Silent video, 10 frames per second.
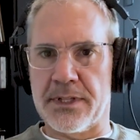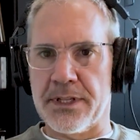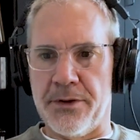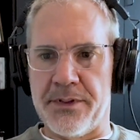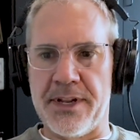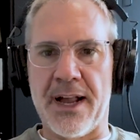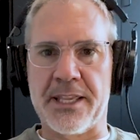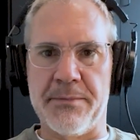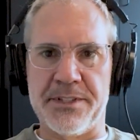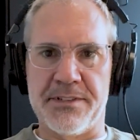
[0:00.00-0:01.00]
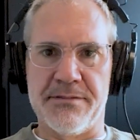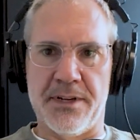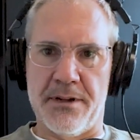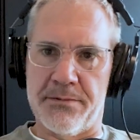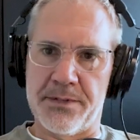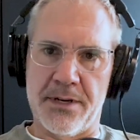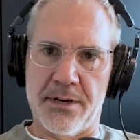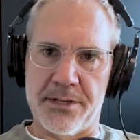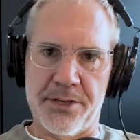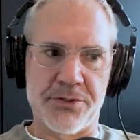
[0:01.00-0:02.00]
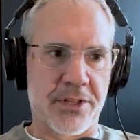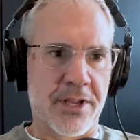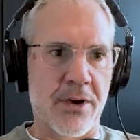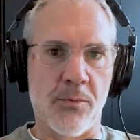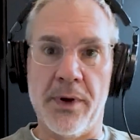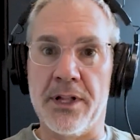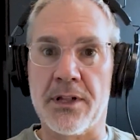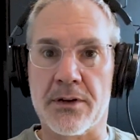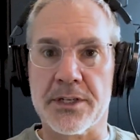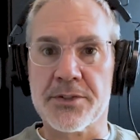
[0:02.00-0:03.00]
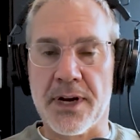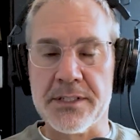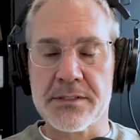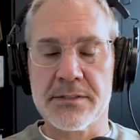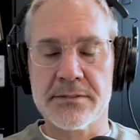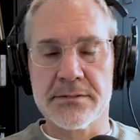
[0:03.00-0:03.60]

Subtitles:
the documents involved are usually a will or a trust,